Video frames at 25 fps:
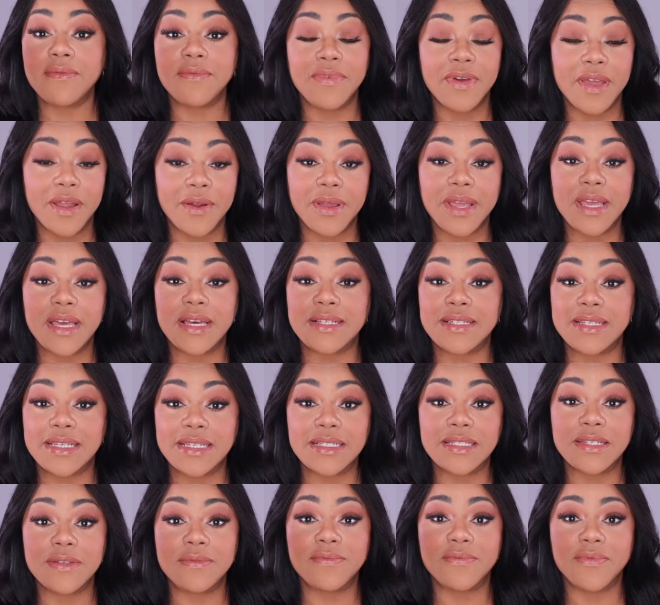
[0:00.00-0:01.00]
very
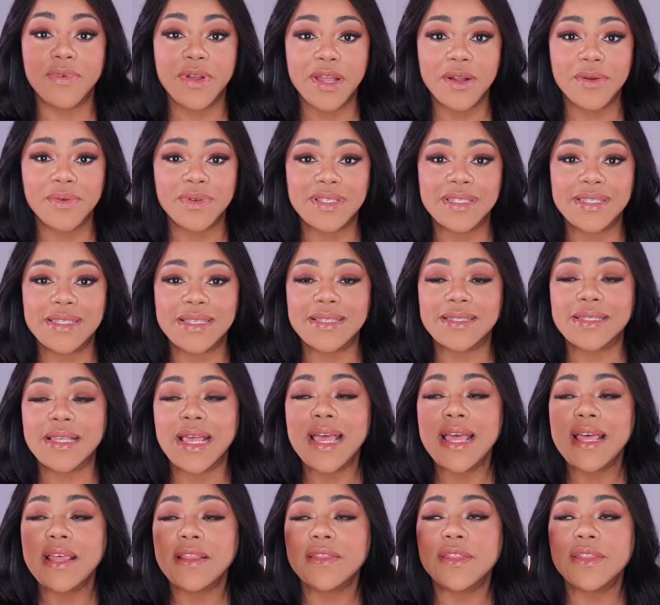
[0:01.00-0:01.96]
addictive fragrances.